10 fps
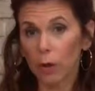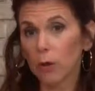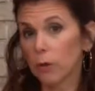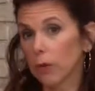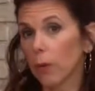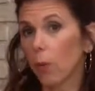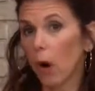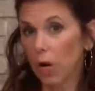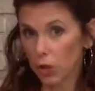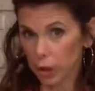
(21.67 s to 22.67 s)
using
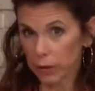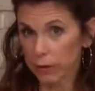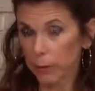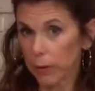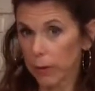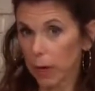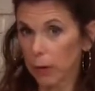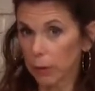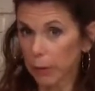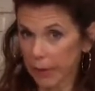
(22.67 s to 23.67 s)
washes with the
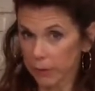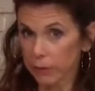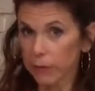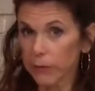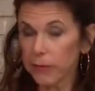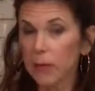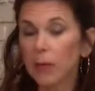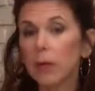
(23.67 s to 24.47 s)
colored pencils.